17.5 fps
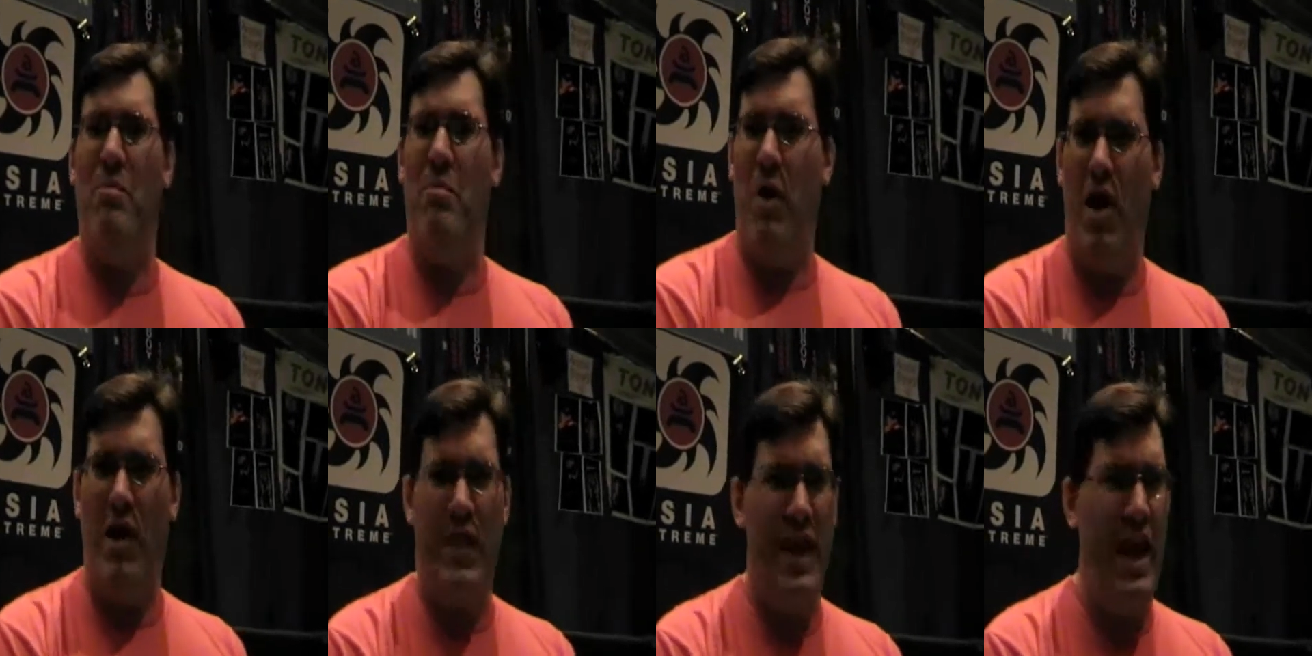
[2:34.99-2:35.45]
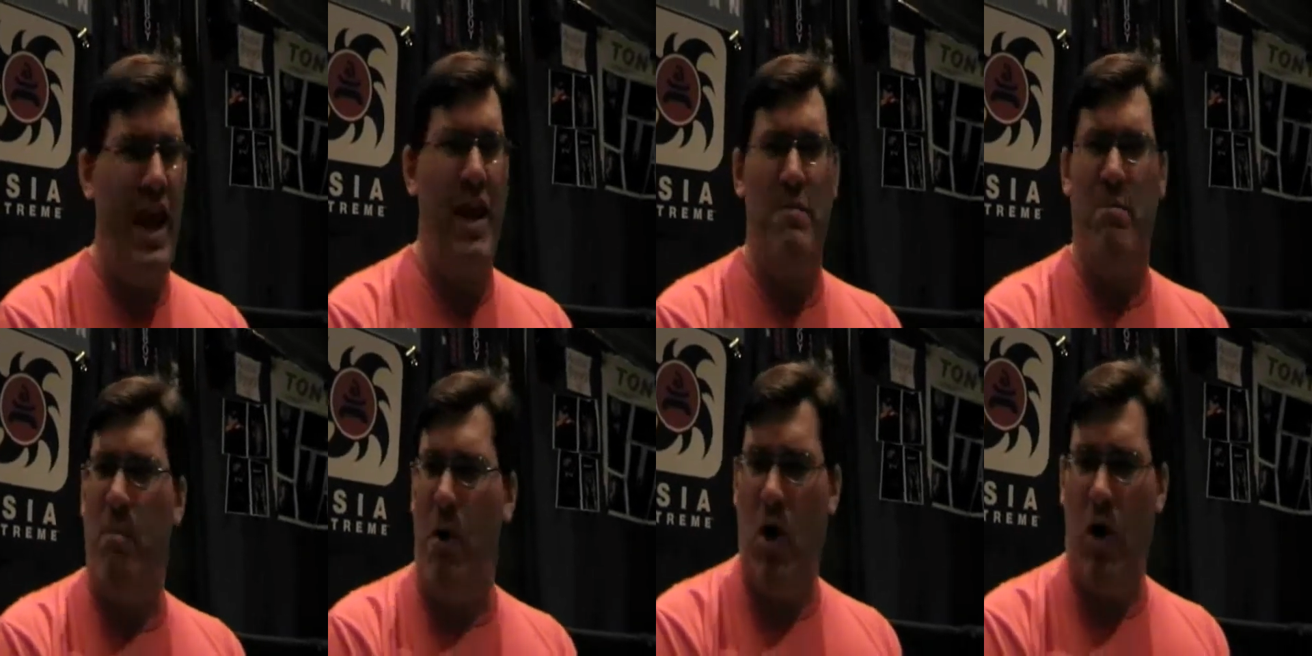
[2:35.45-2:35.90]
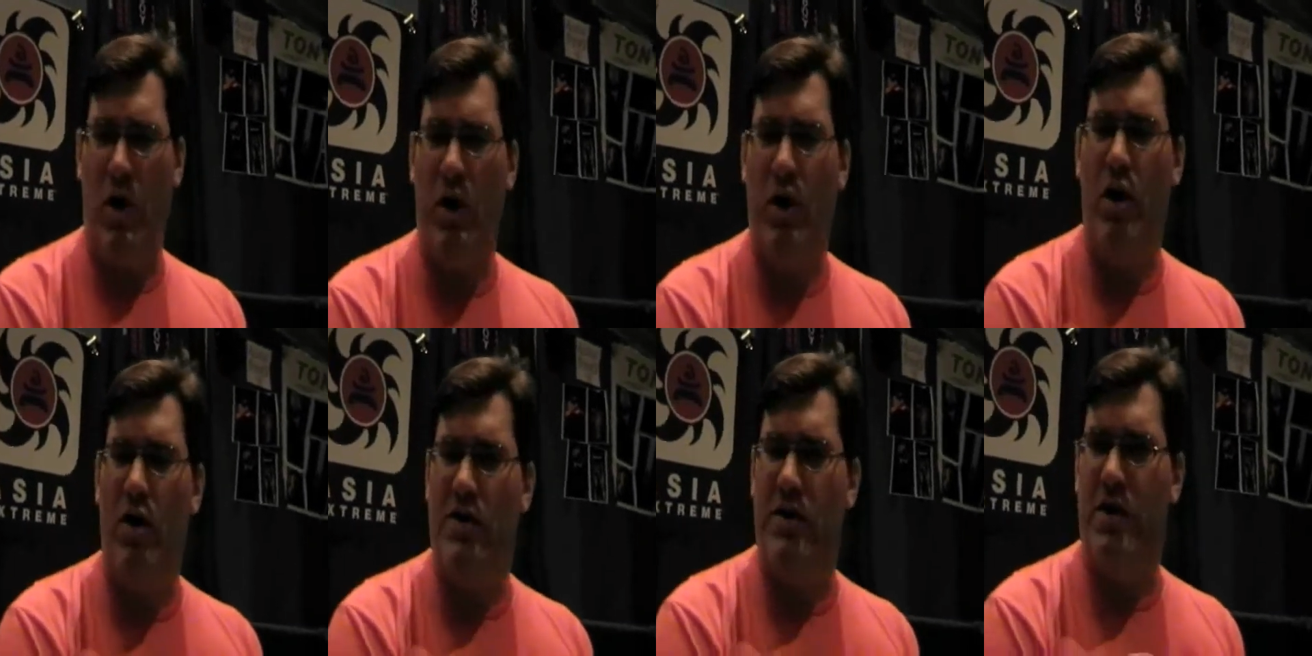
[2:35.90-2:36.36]
Like, they had
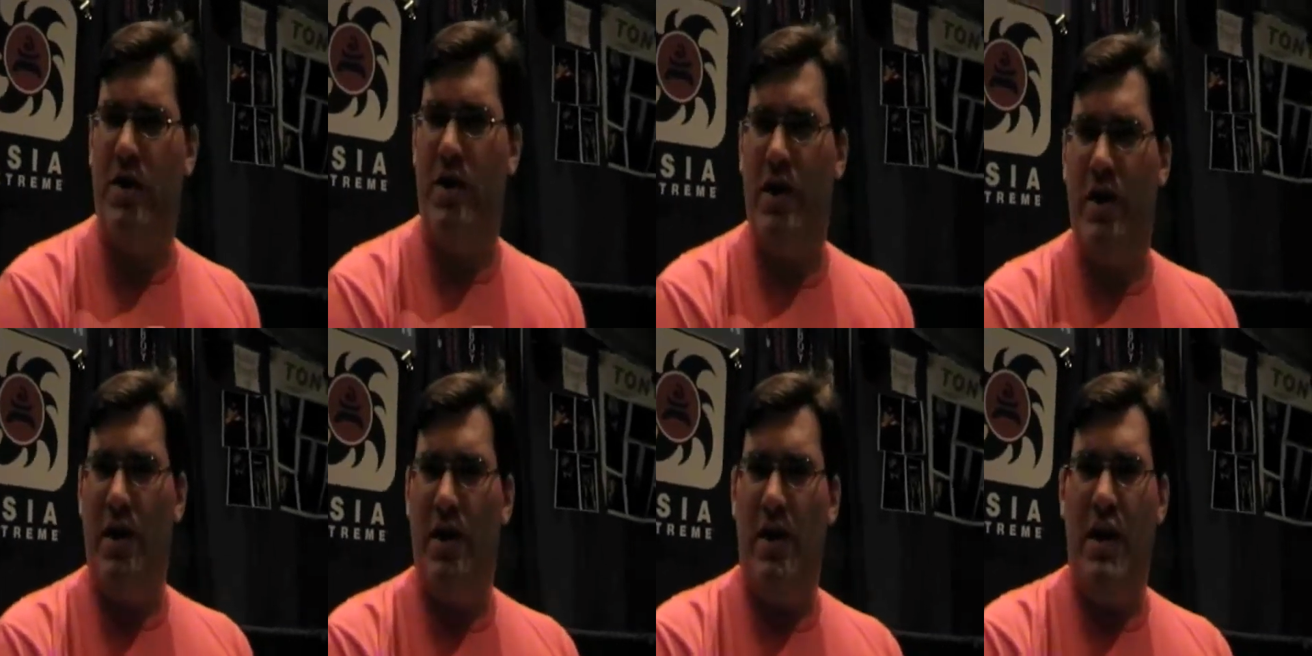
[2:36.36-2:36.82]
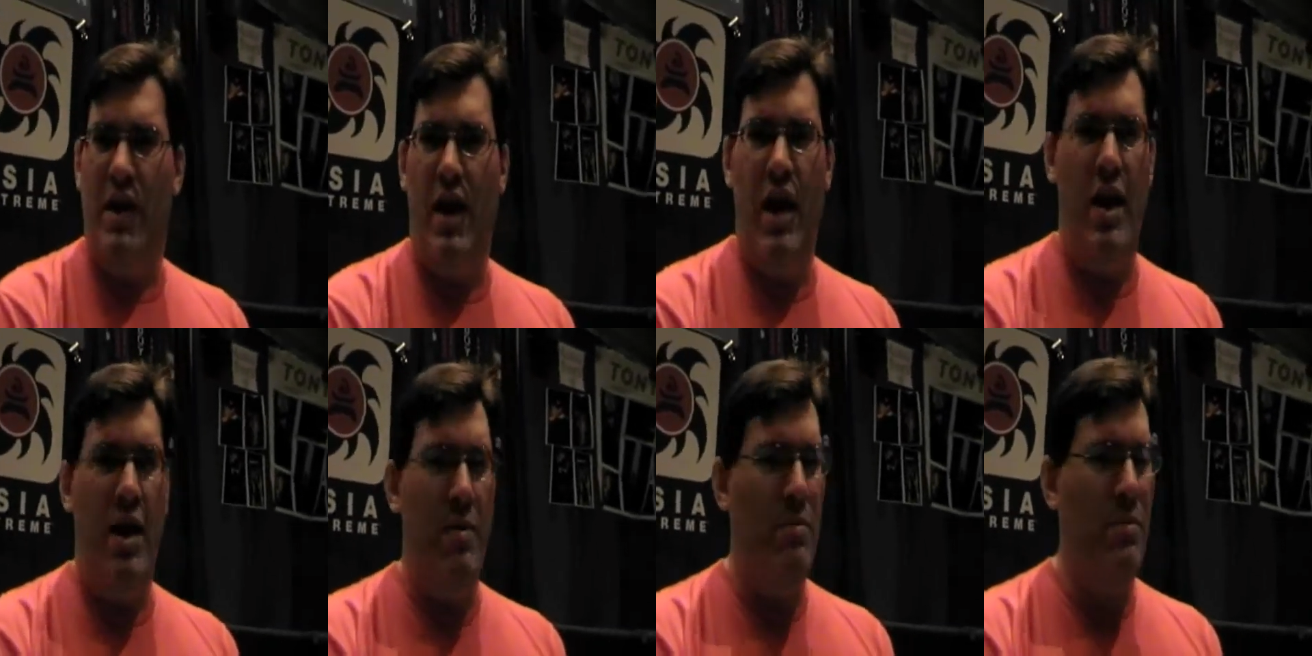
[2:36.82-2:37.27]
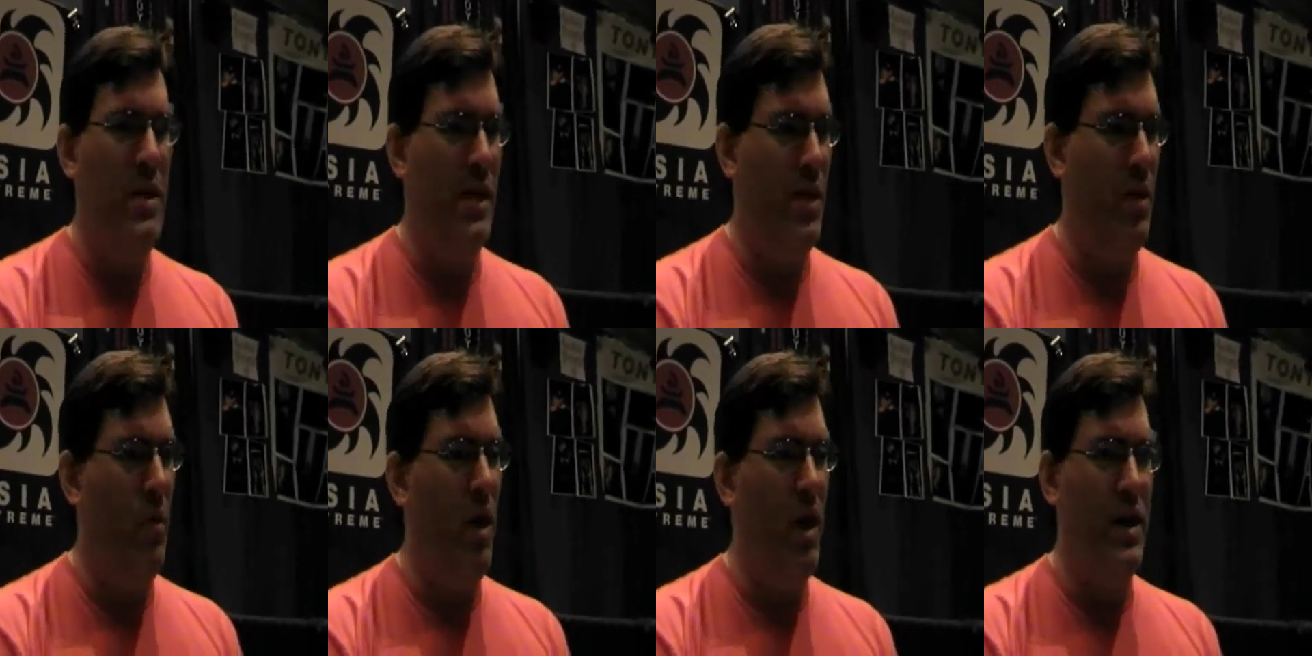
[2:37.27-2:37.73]
Martyrs
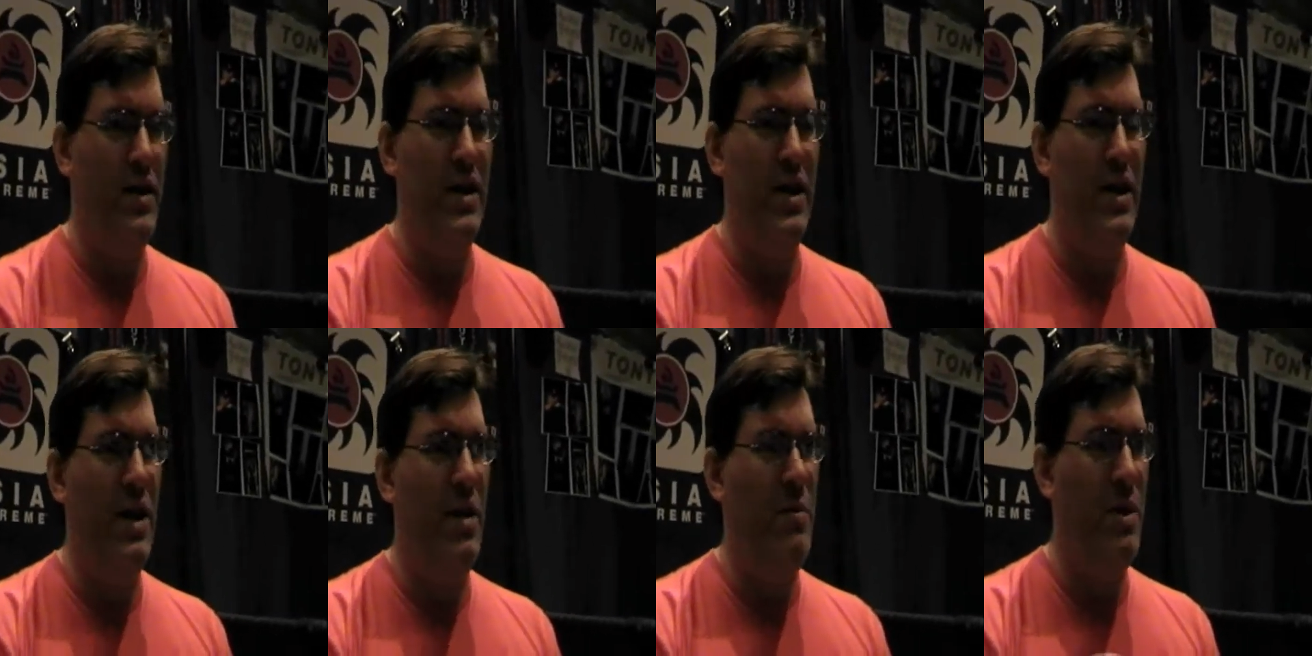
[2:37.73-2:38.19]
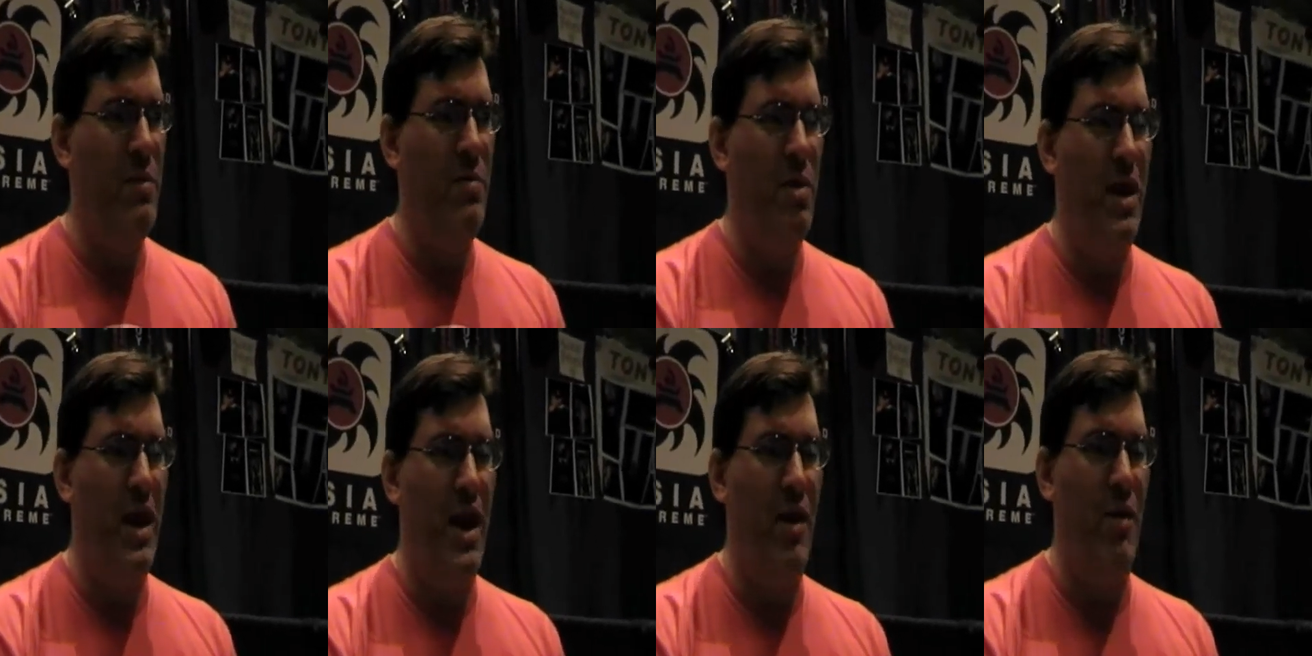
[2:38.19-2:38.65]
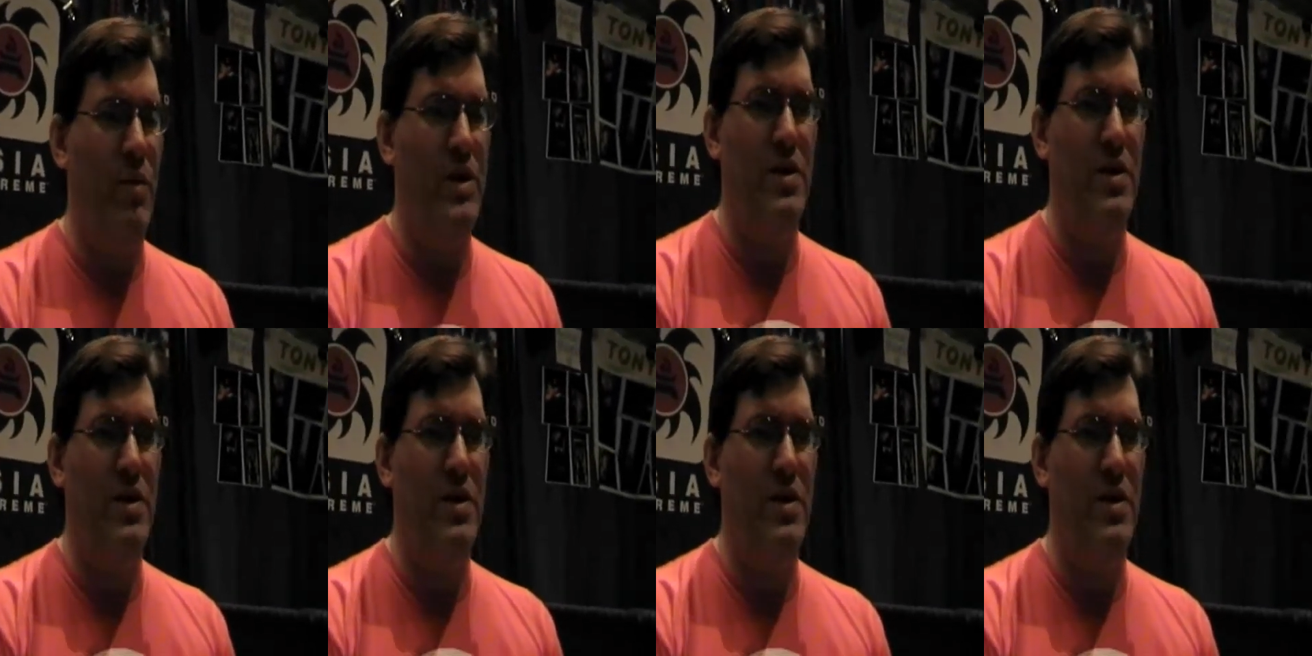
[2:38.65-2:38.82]
that the Weinstein Company put out,